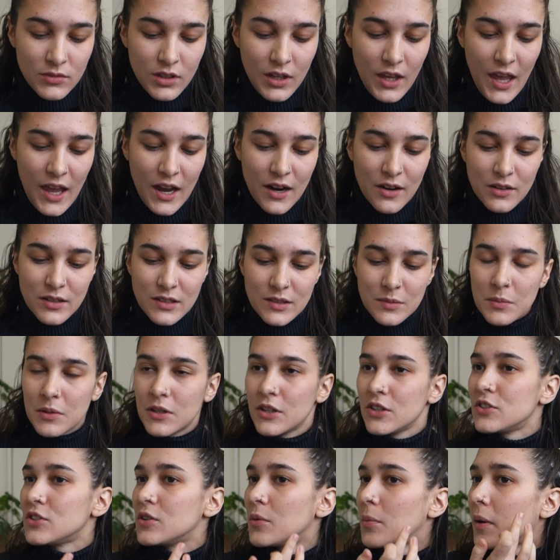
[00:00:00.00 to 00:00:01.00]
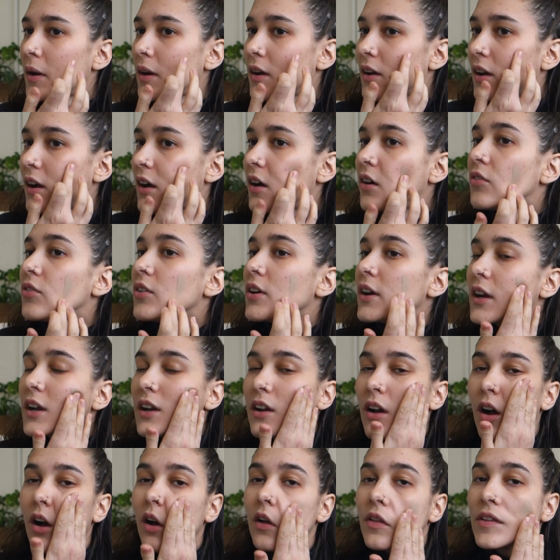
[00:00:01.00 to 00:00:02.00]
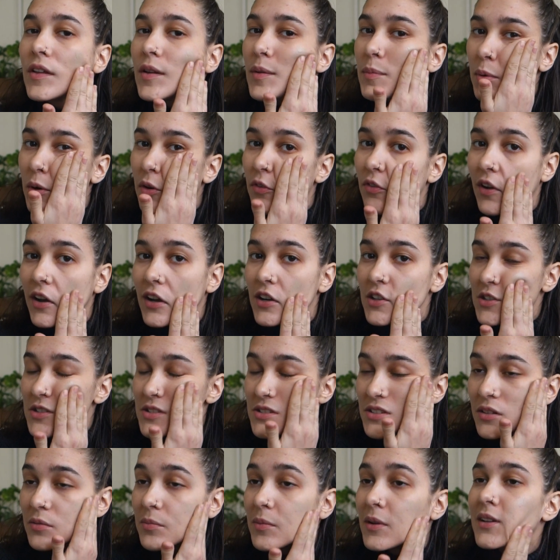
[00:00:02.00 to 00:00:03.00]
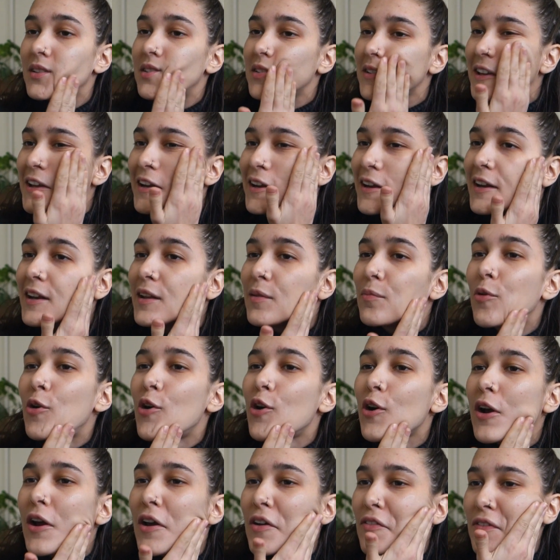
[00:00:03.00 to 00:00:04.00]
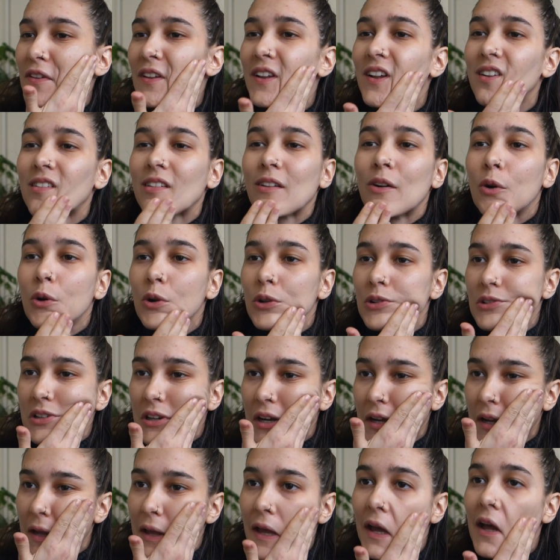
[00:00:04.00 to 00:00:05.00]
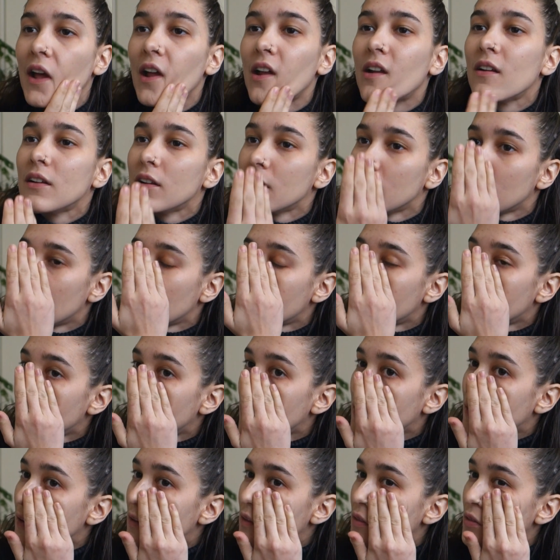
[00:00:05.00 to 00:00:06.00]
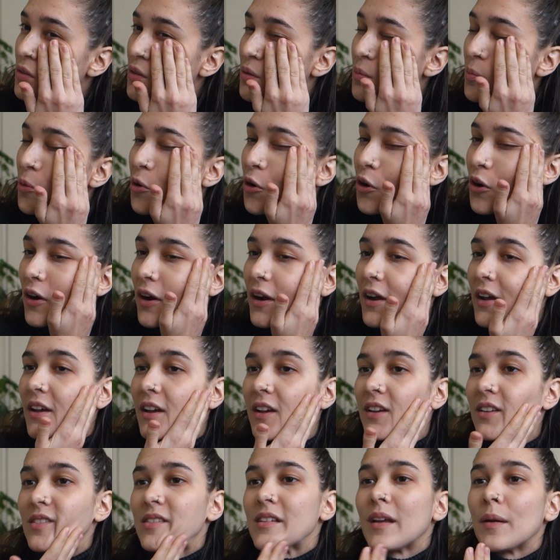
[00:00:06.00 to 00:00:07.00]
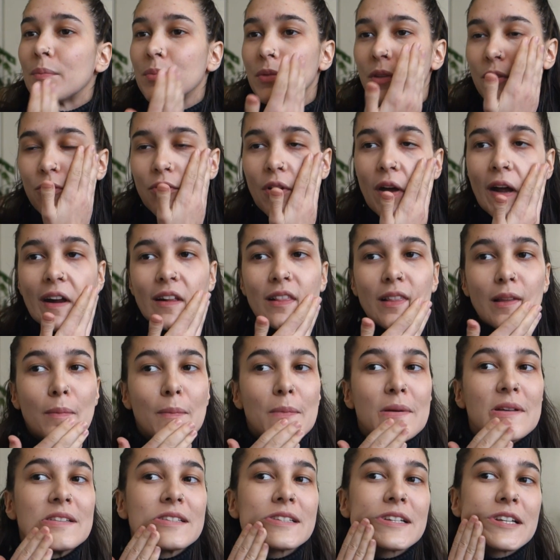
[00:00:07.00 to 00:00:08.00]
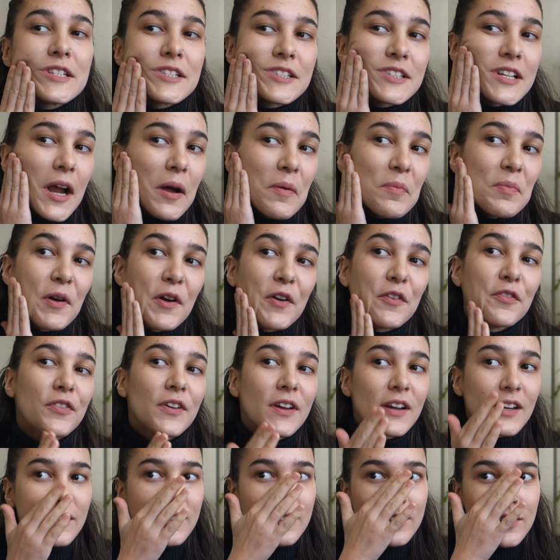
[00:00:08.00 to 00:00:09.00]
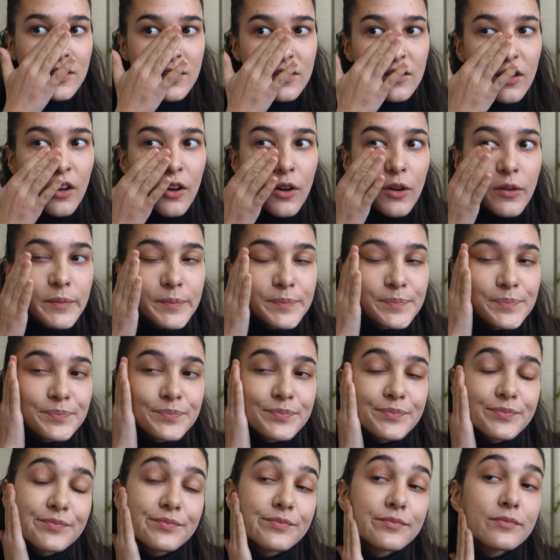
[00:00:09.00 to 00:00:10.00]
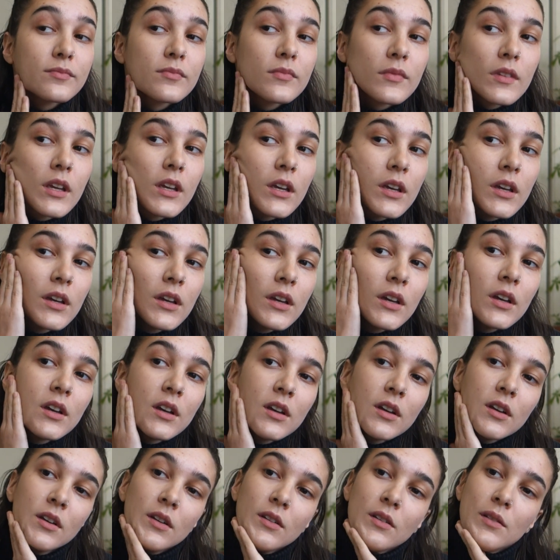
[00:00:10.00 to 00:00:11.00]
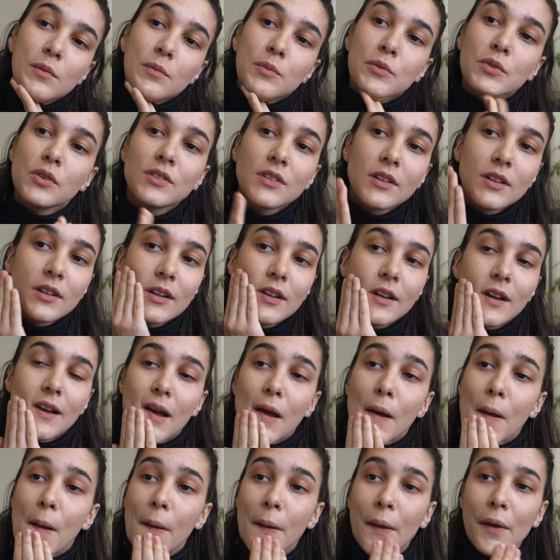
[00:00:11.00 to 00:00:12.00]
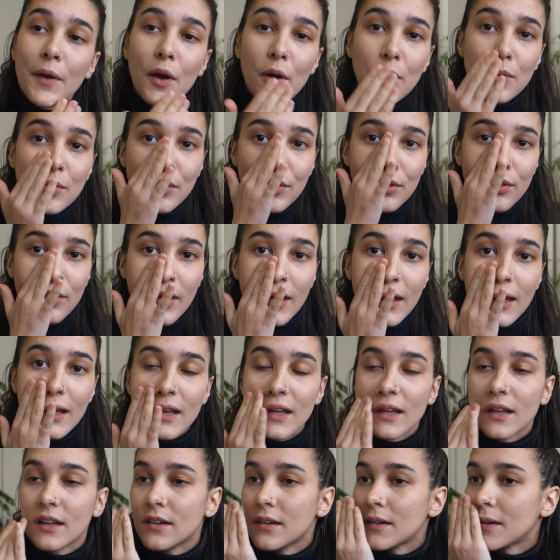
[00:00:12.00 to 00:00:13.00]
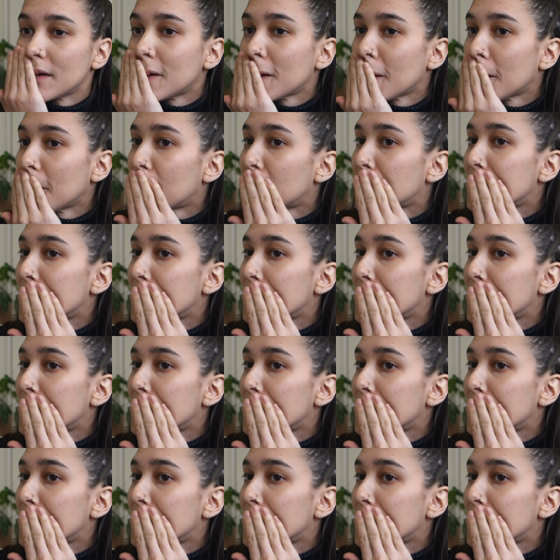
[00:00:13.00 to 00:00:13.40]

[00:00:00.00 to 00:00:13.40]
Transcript: care as much about covering all the imperfections on my skin anymore. I feel like the older I get, the more I accept the fact that my skin's not perfect. So I'm just gonna go with it and